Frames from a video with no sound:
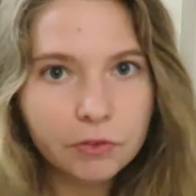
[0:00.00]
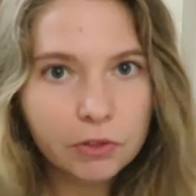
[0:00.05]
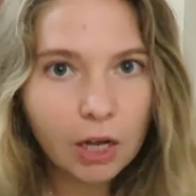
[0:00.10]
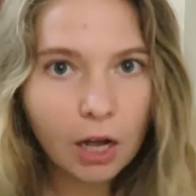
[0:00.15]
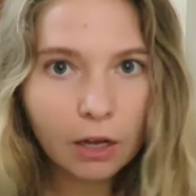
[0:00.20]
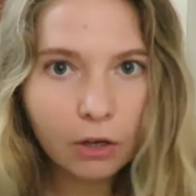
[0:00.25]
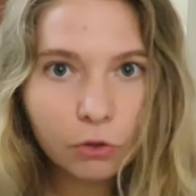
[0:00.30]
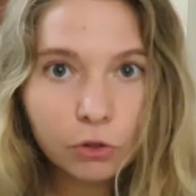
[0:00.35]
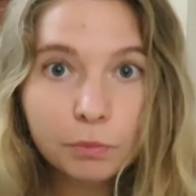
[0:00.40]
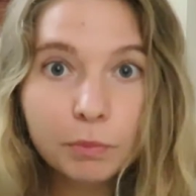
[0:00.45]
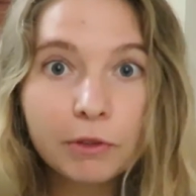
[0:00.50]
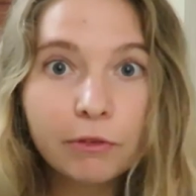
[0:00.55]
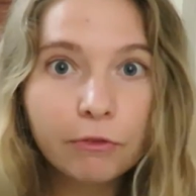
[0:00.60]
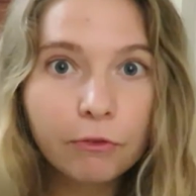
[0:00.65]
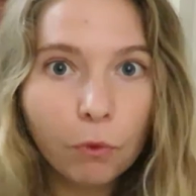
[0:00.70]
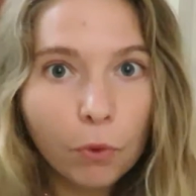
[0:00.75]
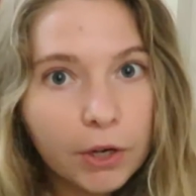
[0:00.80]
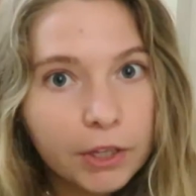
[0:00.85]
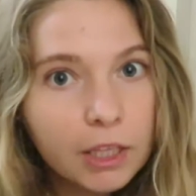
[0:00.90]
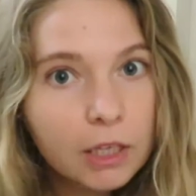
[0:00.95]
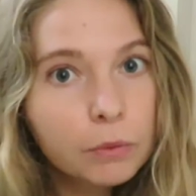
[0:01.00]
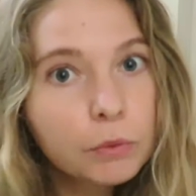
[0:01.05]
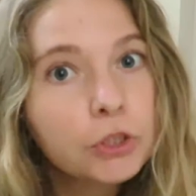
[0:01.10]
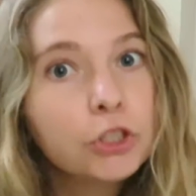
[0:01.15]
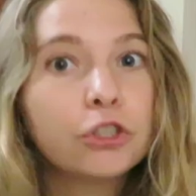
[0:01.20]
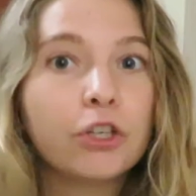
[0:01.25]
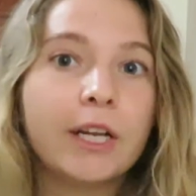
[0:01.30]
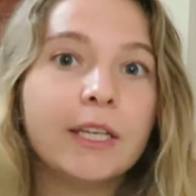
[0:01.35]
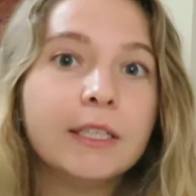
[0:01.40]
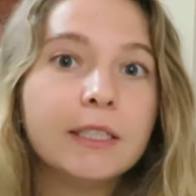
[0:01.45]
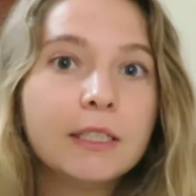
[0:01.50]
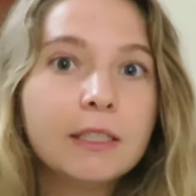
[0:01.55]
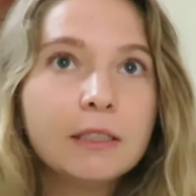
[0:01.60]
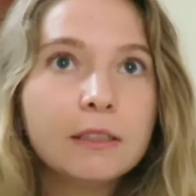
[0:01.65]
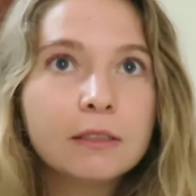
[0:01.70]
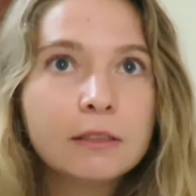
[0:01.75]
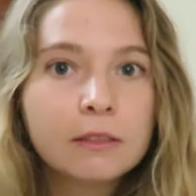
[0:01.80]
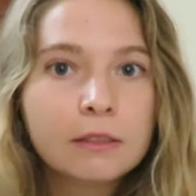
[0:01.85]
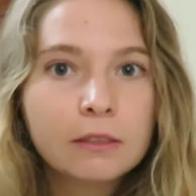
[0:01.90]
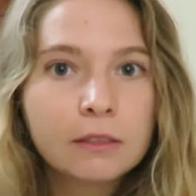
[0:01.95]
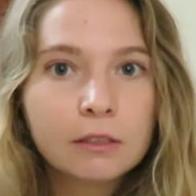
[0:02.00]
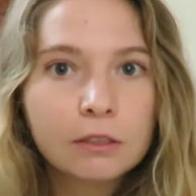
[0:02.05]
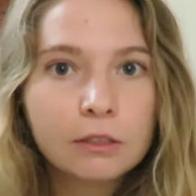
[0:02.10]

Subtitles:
avocados before they were trendy